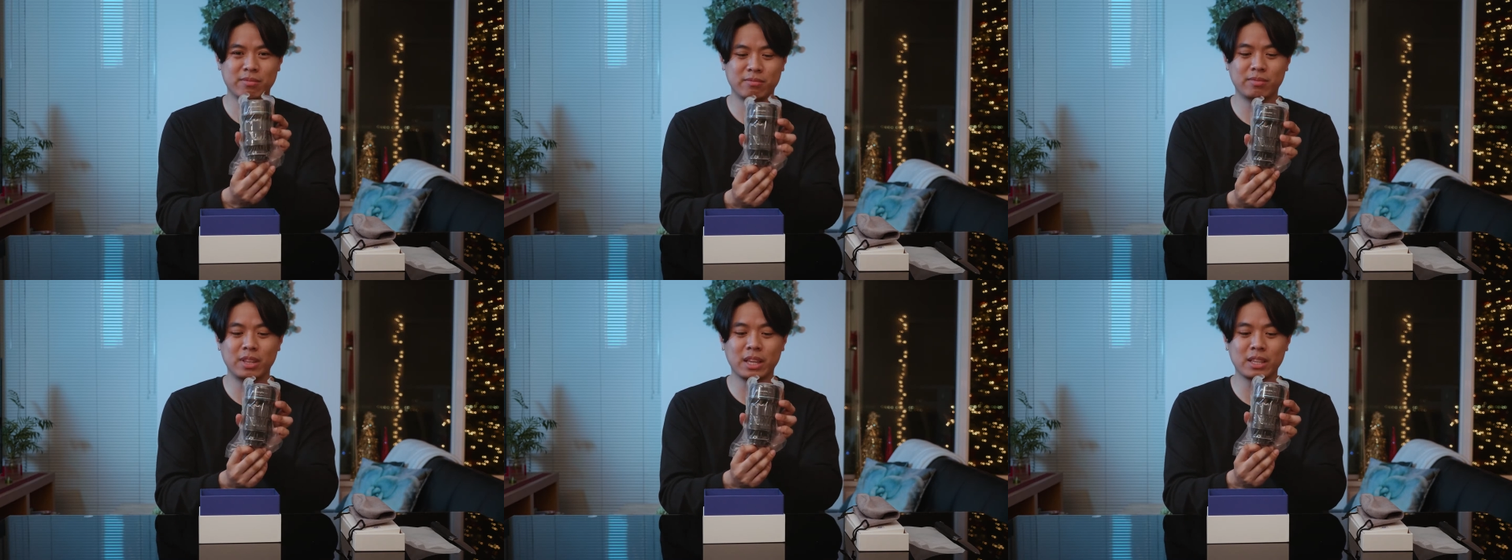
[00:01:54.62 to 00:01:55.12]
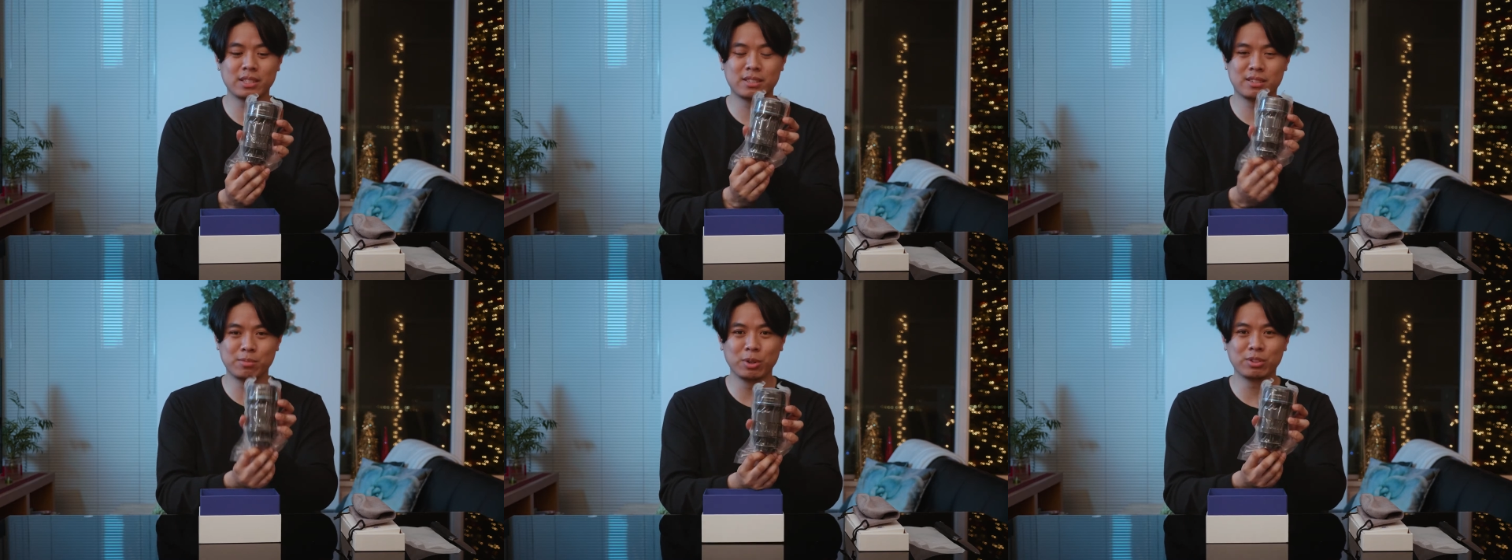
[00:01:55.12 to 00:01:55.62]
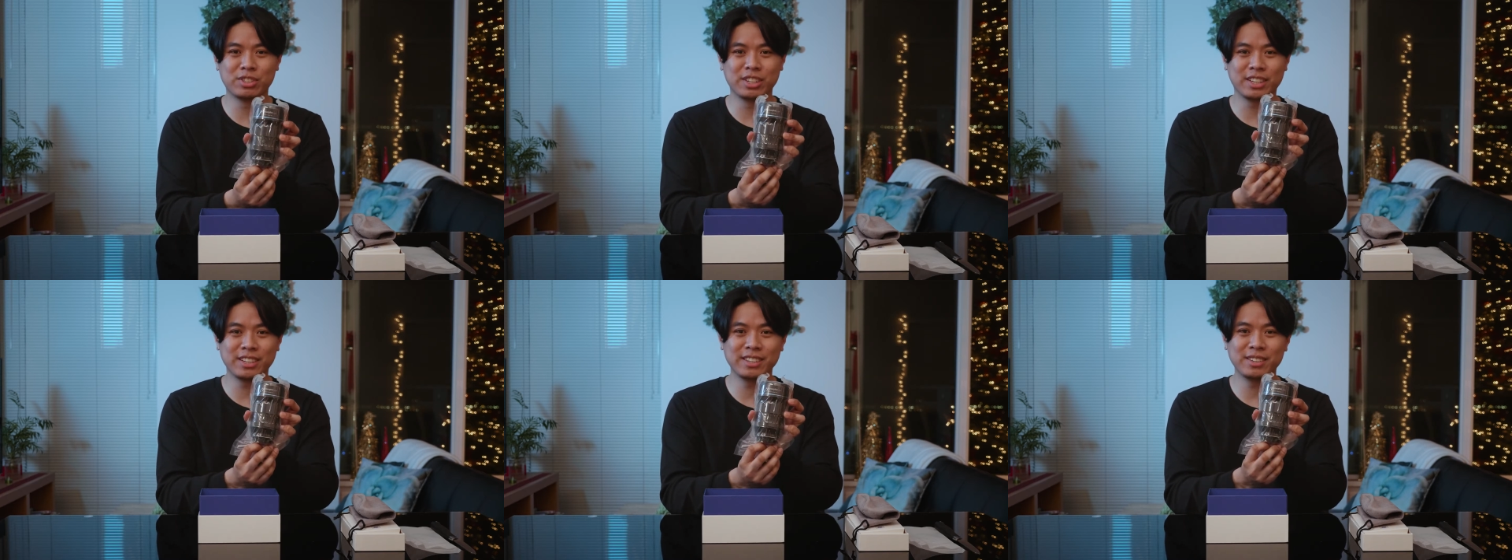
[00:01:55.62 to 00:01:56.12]
like smoked
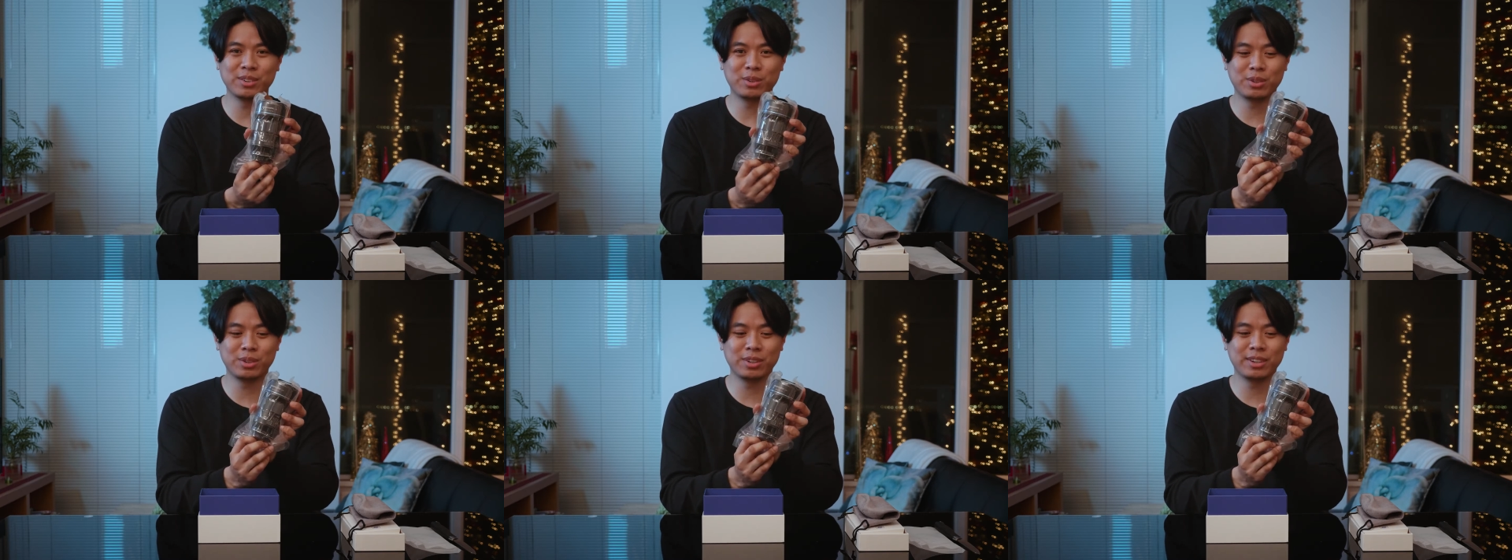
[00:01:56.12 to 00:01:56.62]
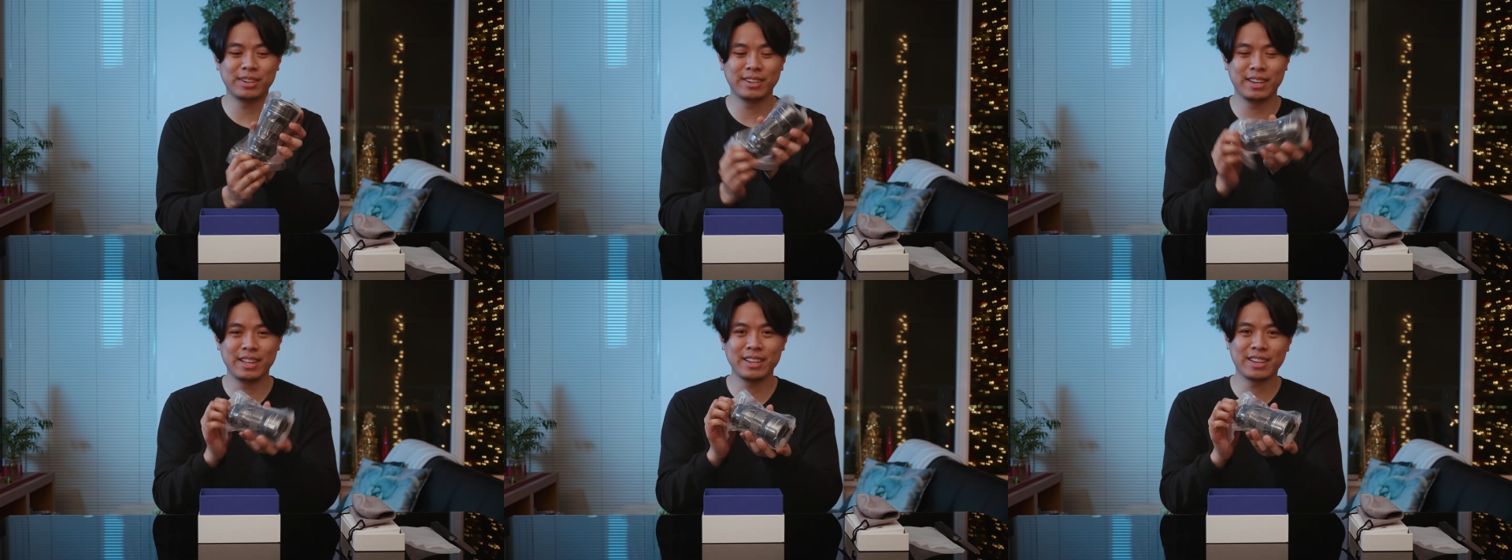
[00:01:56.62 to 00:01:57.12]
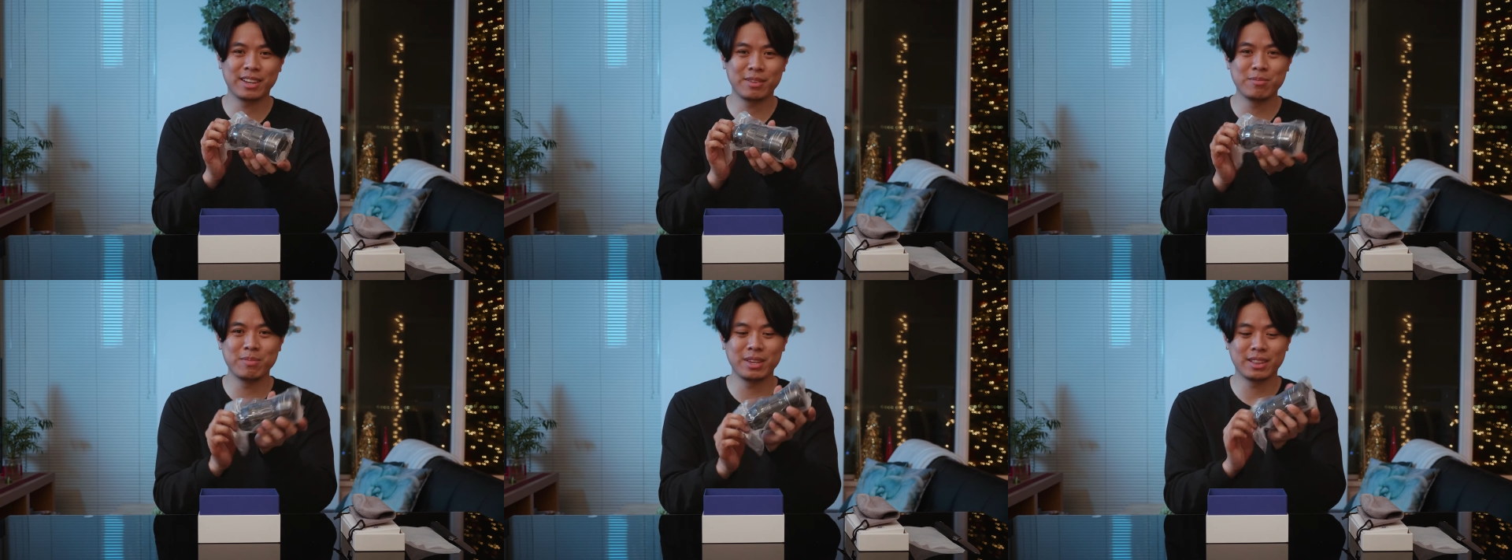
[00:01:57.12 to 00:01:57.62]
chicken or any kind of
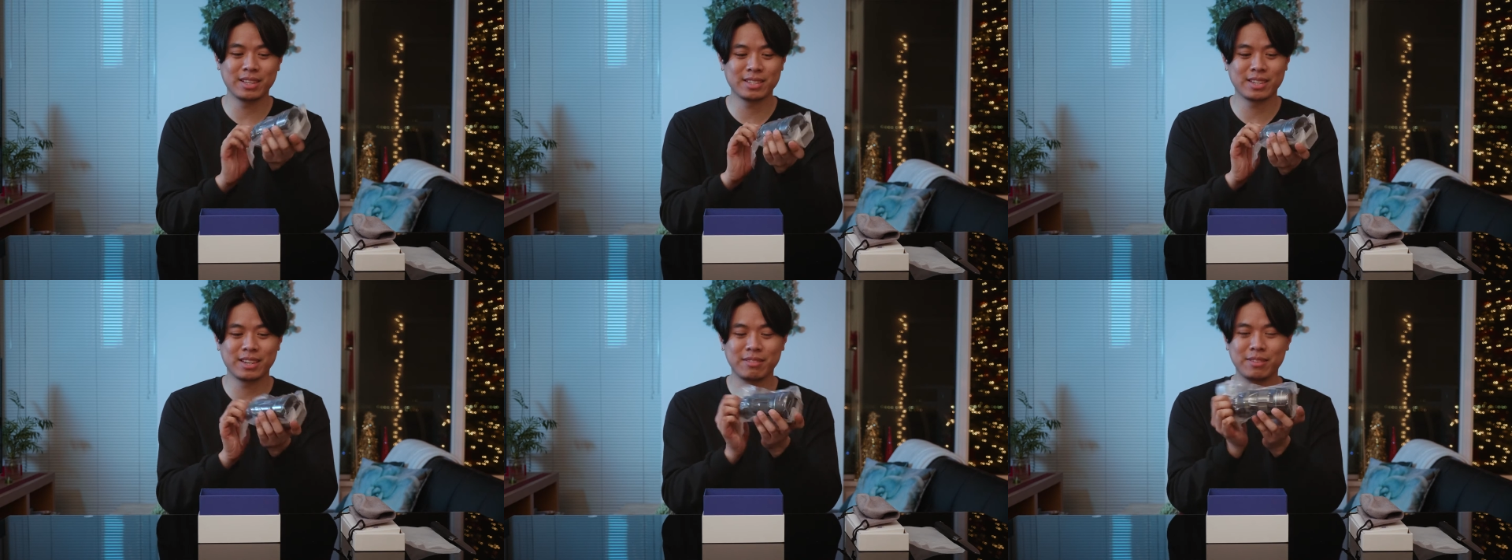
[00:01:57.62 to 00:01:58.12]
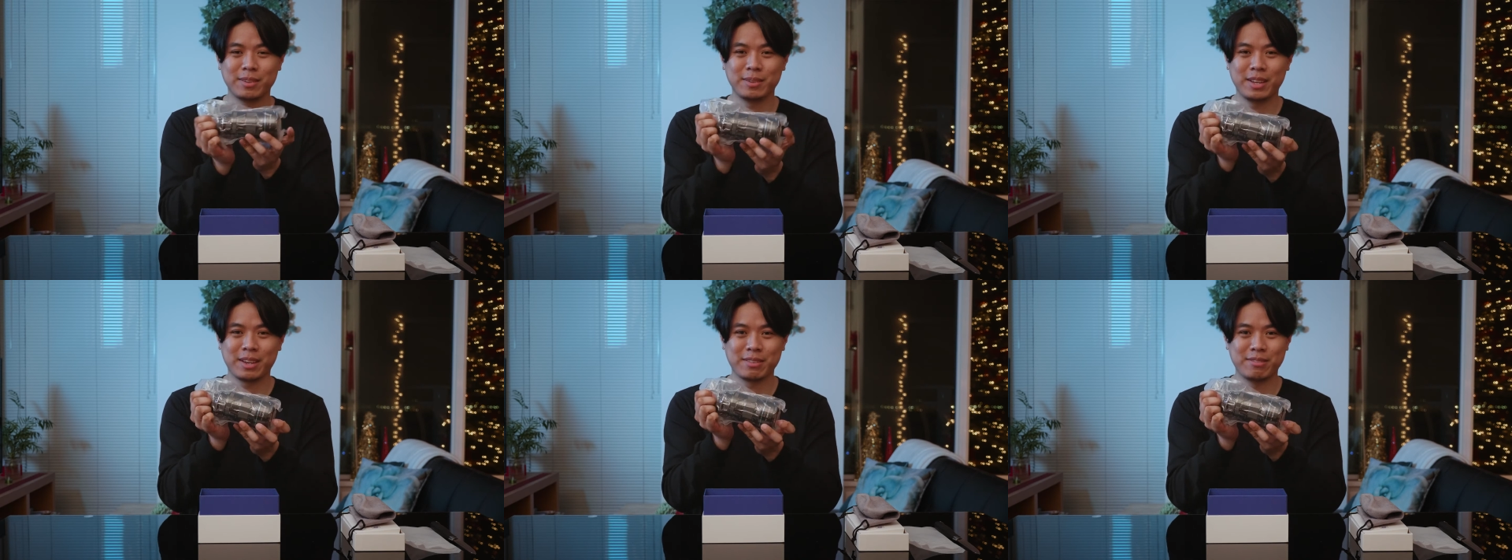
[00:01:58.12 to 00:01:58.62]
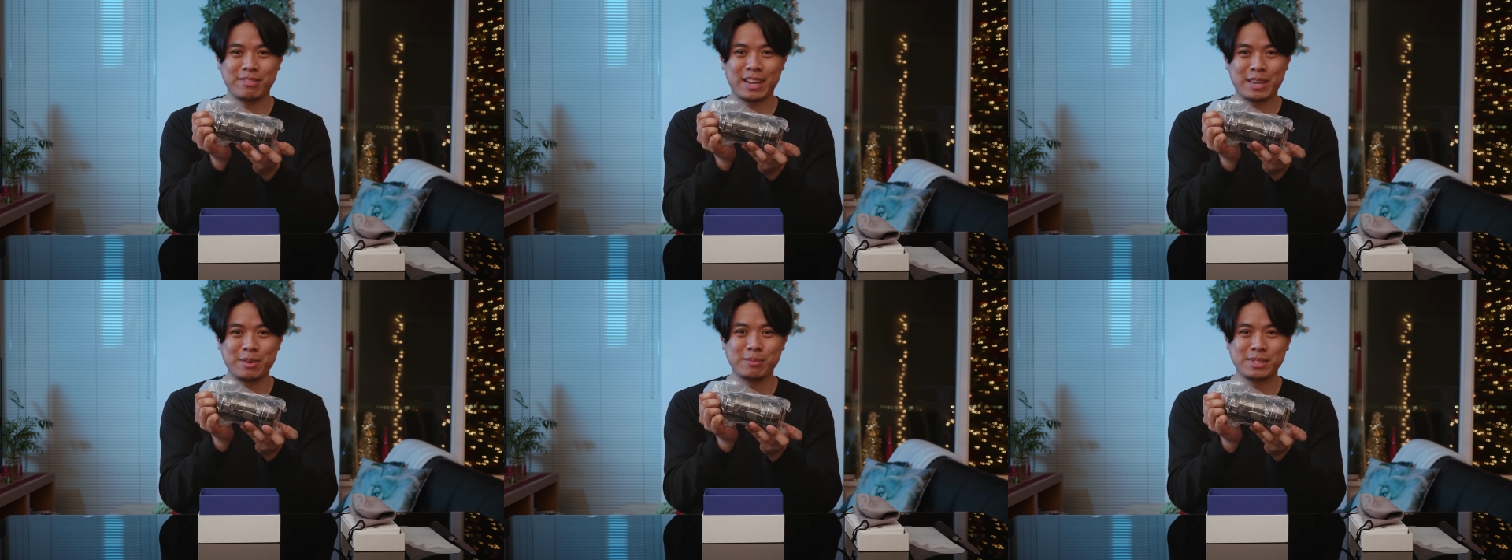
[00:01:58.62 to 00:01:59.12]
meat that's kind of been like
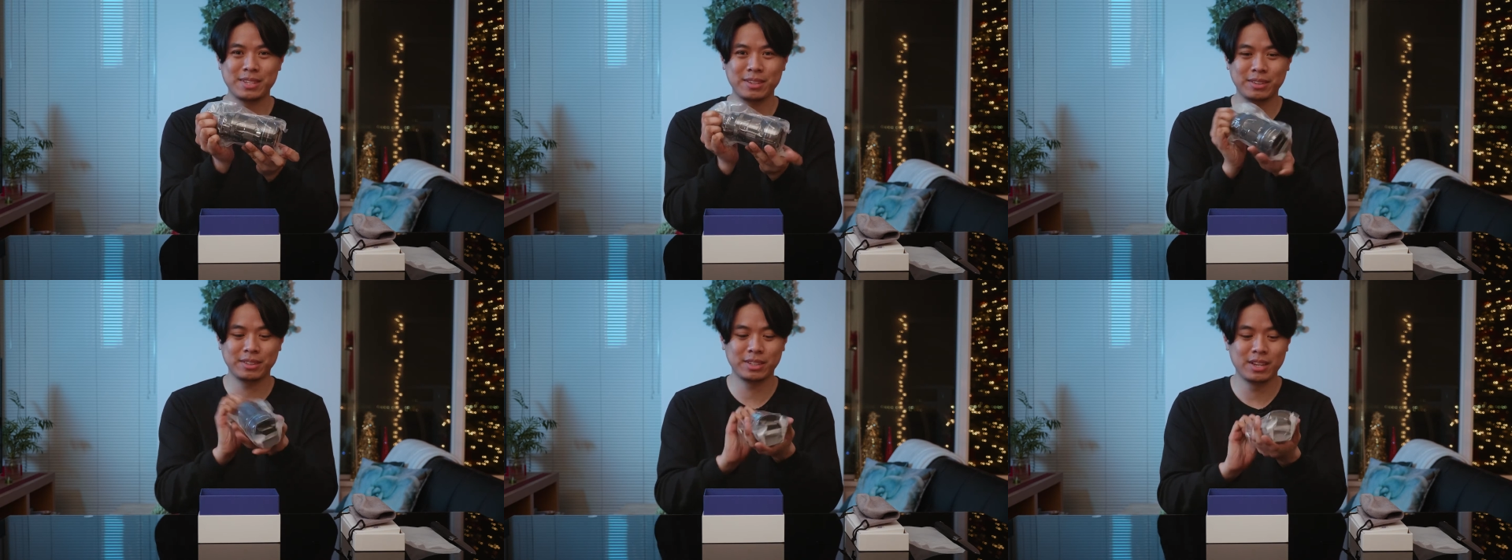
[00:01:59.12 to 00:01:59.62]
vacuum sealed.